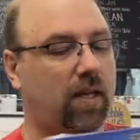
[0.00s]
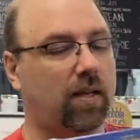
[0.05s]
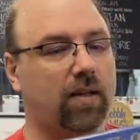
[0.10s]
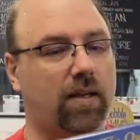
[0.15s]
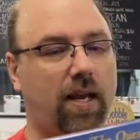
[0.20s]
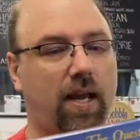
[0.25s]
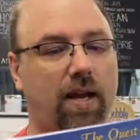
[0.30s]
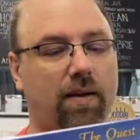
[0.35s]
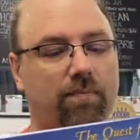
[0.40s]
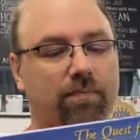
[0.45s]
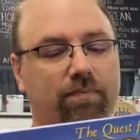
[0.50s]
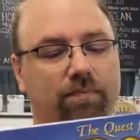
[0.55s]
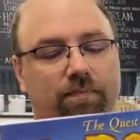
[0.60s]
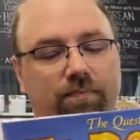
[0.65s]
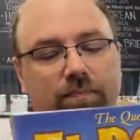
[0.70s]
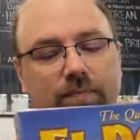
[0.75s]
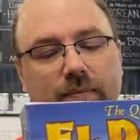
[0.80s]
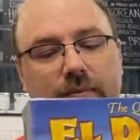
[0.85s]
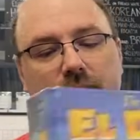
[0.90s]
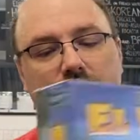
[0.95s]
yeah,
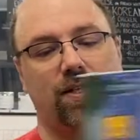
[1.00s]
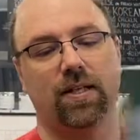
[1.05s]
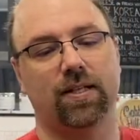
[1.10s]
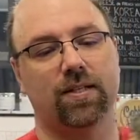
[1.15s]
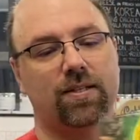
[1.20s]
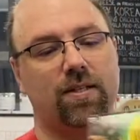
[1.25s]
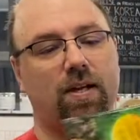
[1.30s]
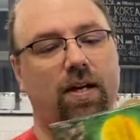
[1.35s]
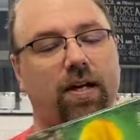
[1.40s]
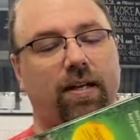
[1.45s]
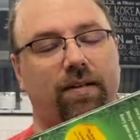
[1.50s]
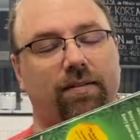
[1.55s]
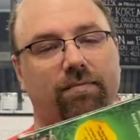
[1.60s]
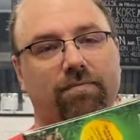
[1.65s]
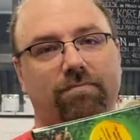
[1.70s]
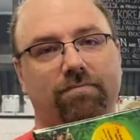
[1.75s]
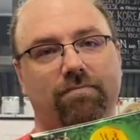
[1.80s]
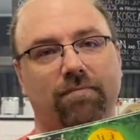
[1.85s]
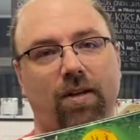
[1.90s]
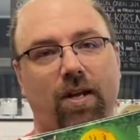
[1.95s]
see, it's not
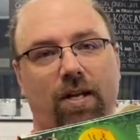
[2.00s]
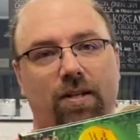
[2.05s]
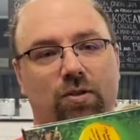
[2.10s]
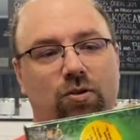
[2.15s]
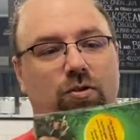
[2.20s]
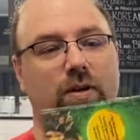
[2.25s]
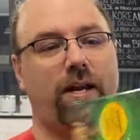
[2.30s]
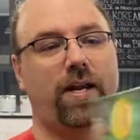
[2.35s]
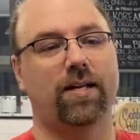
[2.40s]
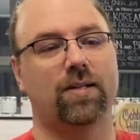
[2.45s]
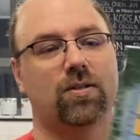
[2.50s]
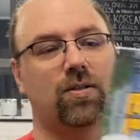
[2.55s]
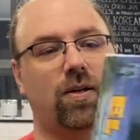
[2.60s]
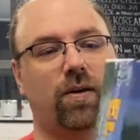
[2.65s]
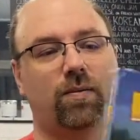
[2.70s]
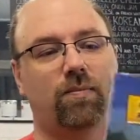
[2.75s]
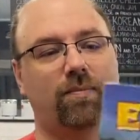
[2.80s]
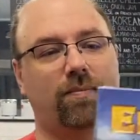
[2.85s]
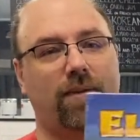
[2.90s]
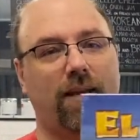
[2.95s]
straight,
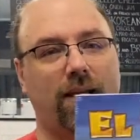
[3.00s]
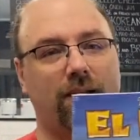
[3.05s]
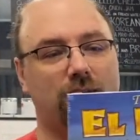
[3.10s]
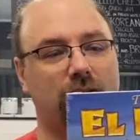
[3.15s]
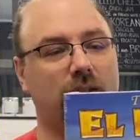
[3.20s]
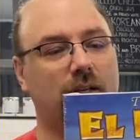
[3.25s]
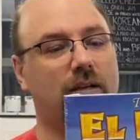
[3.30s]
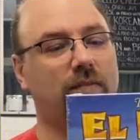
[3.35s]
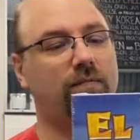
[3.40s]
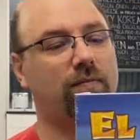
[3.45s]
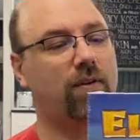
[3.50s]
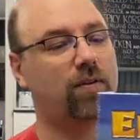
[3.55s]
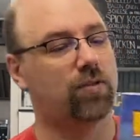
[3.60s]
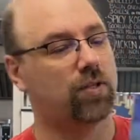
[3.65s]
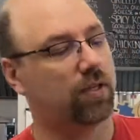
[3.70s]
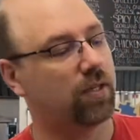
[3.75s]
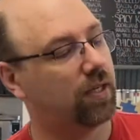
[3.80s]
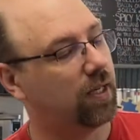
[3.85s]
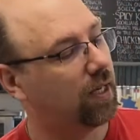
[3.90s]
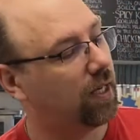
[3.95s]
so hence the
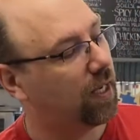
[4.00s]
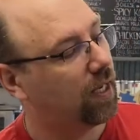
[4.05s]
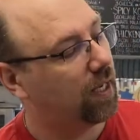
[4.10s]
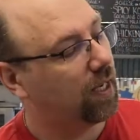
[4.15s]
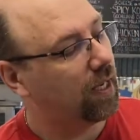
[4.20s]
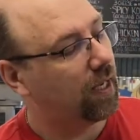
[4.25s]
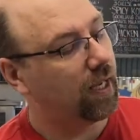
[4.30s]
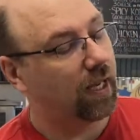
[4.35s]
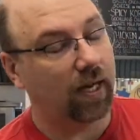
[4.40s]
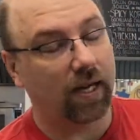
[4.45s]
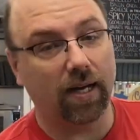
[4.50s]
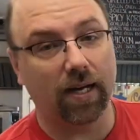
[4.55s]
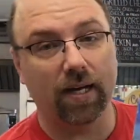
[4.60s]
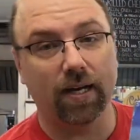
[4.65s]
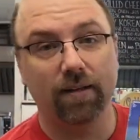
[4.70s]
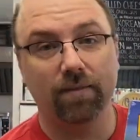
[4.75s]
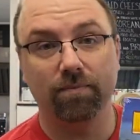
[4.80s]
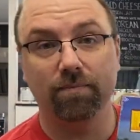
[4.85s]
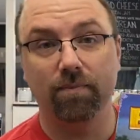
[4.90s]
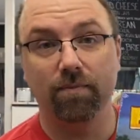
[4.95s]
confusion.
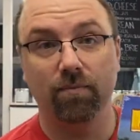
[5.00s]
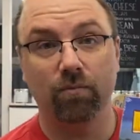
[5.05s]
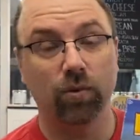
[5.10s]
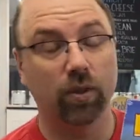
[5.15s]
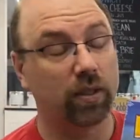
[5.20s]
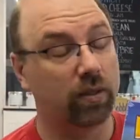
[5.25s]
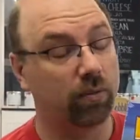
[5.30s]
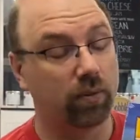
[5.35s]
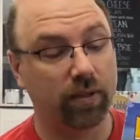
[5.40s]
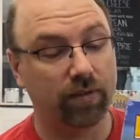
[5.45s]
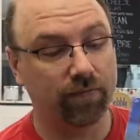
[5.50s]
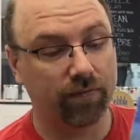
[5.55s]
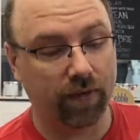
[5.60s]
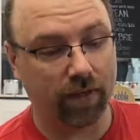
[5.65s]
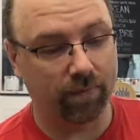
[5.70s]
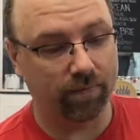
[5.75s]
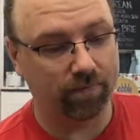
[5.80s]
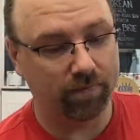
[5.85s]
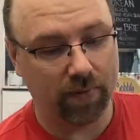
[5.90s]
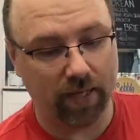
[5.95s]
Really, really
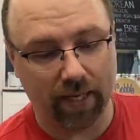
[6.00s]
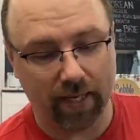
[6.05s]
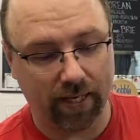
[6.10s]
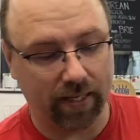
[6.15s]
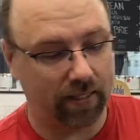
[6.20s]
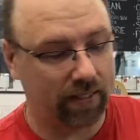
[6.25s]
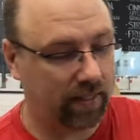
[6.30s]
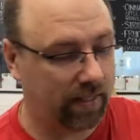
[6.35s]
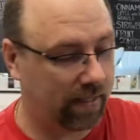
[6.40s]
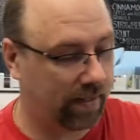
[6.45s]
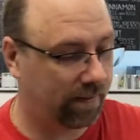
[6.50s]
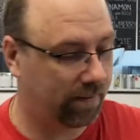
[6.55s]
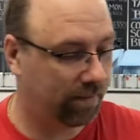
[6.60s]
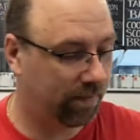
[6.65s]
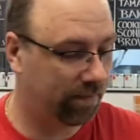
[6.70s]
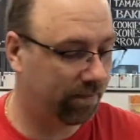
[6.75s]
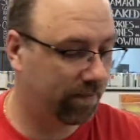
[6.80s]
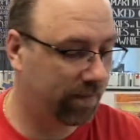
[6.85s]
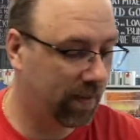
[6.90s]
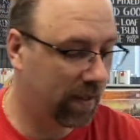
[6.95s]
fun, and
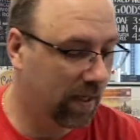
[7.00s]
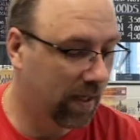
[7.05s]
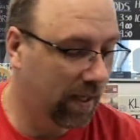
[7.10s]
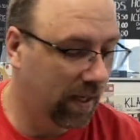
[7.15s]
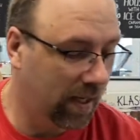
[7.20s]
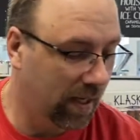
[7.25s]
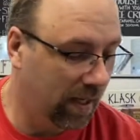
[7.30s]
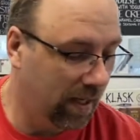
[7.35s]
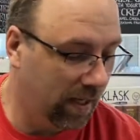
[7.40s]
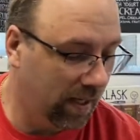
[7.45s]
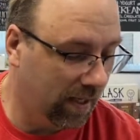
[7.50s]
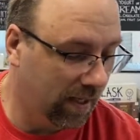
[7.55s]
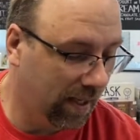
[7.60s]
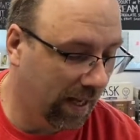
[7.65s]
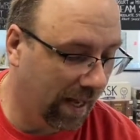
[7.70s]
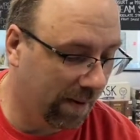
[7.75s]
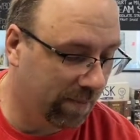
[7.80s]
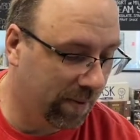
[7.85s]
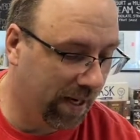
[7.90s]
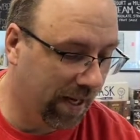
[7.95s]

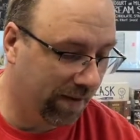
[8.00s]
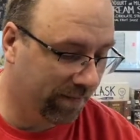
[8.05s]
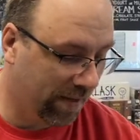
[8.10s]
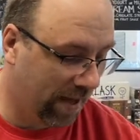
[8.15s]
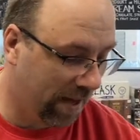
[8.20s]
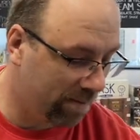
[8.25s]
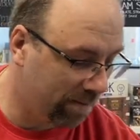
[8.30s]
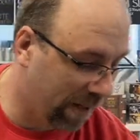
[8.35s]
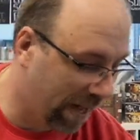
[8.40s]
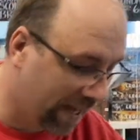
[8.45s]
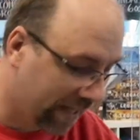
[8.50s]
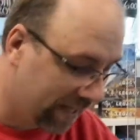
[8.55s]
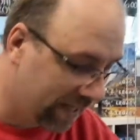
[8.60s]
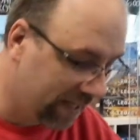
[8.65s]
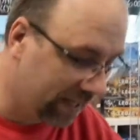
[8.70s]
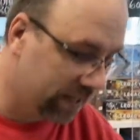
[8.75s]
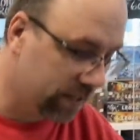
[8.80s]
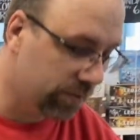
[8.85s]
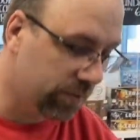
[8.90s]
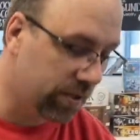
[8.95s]
happy to have that back
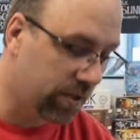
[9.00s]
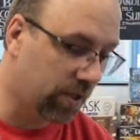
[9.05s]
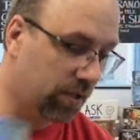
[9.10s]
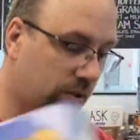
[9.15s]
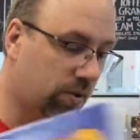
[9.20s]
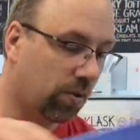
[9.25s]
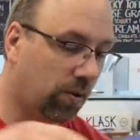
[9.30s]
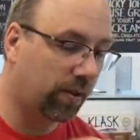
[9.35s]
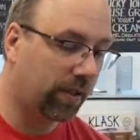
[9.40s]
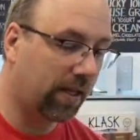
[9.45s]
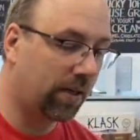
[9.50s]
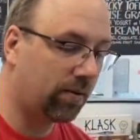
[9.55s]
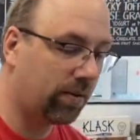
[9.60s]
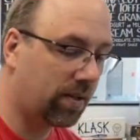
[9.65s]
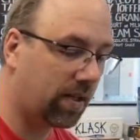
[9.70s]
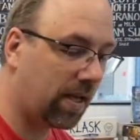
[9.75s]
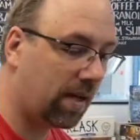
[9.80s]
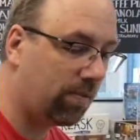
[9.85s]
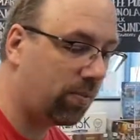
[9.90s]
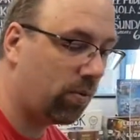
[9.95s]
in because we just sold out
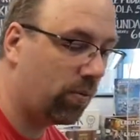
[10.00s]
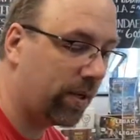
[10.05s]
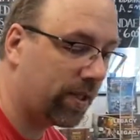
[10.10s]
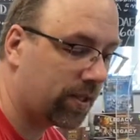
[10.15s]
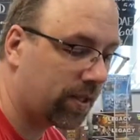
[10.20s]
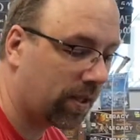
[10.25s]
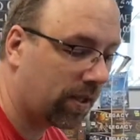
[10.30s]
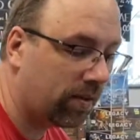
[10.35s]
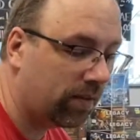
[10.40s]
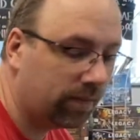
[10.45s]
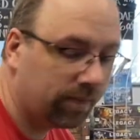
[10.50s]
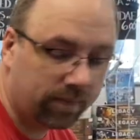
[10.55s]
a couple weeks ago.